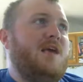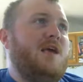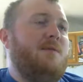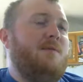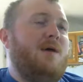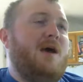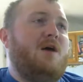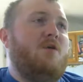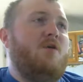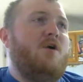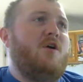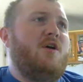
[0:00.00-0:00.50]
a.m.
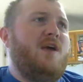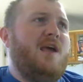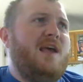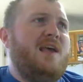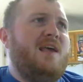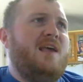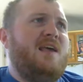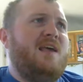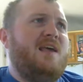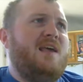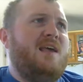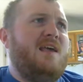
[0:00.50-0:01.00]
hour
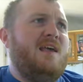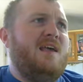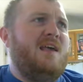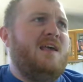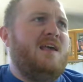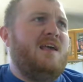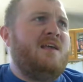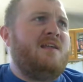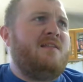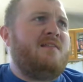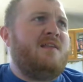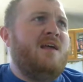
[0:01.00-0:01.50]

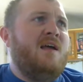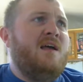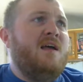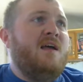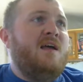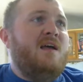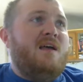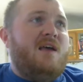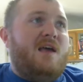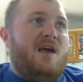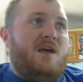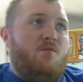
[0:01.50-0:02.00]
is
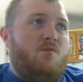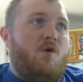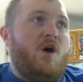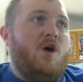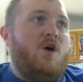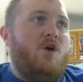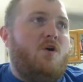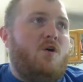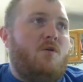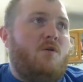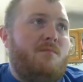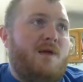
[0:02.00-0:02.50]
in
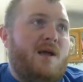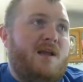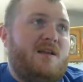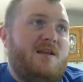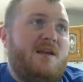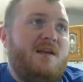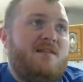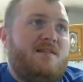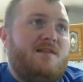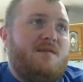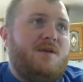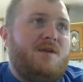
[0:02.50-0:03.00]
Rome. At
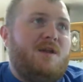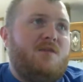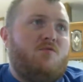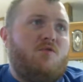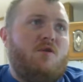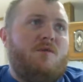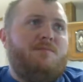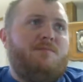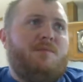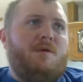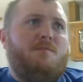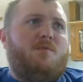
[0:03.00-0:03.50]
least
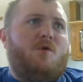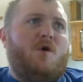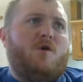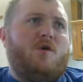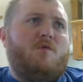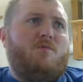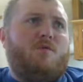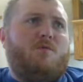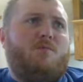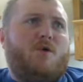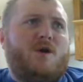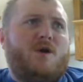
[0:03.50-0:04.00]
73 people
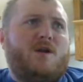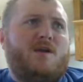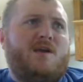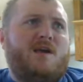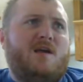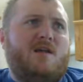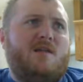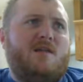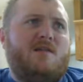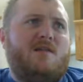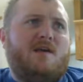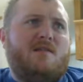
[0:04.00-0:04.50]
were reported
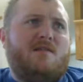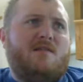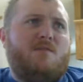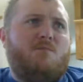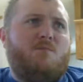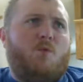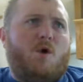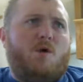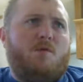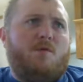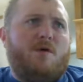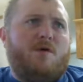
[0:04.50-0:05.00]
killed and dozens
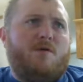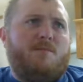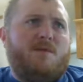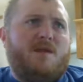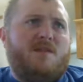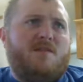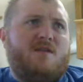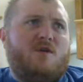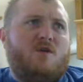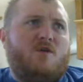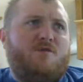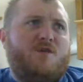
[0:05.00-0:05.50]
more were
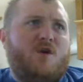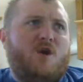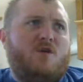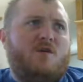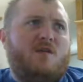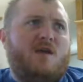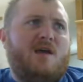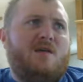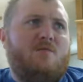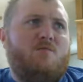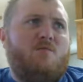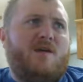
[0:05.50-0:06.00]
missing or feared
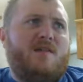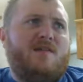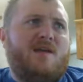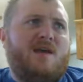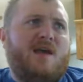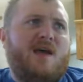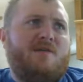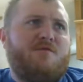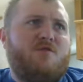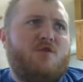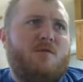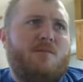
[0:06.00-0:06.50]
dead Wednesday
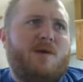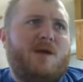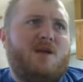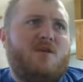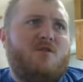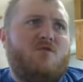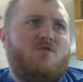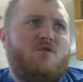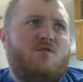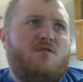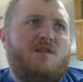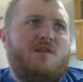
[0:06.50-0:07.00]
after a
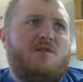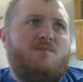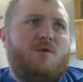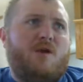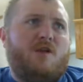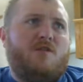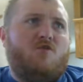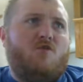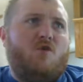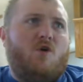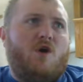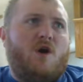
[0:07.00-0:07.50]
magnitude
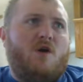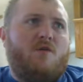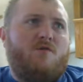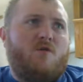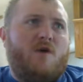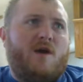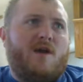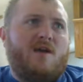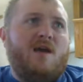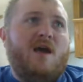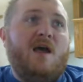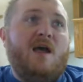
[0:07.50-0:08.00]
6.2
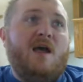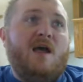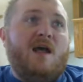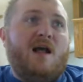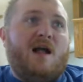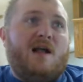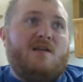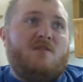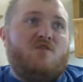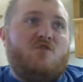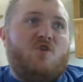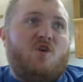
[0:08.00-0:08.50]
earthquake
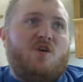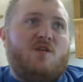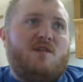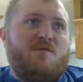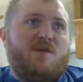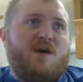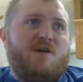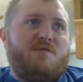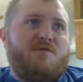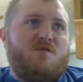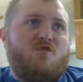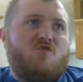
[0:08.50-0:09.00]
and a series of
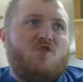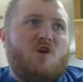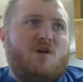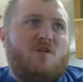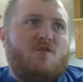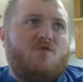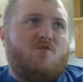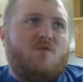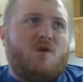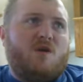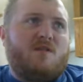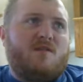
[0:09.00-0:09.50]

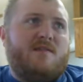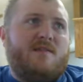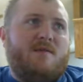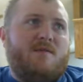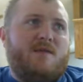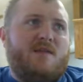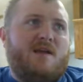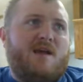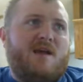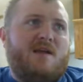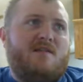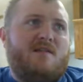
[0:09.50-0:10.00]
aftershocks struck
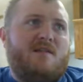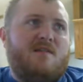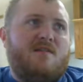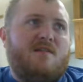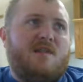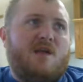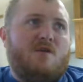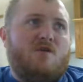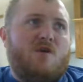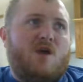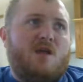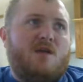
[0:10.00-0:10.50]
several times in
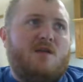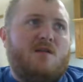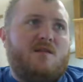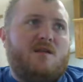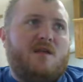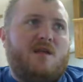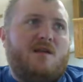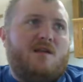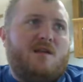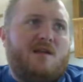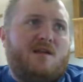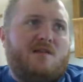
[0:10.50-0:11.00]
central
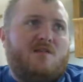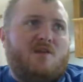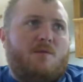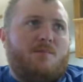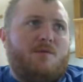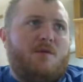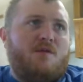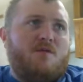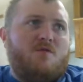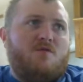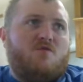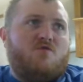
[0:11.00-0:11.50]
Italy,
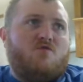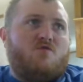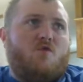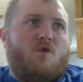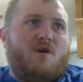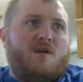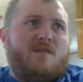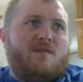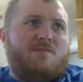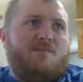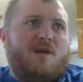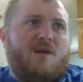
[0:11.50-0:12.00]
toppling
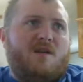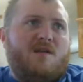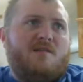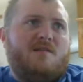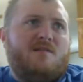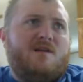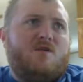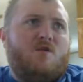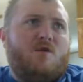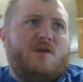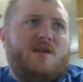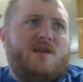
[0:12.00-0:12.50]
scores of buildings,
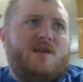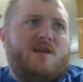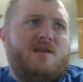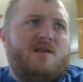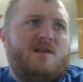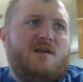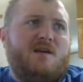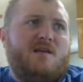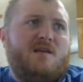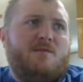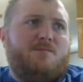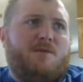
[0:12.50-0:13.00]
according to
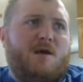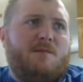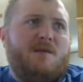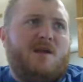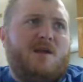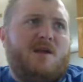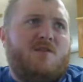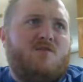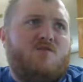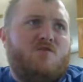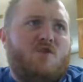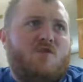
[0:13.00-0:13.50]
Italy's prime
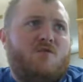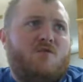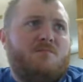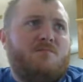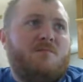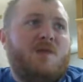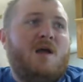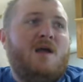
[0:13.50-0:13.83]
minister.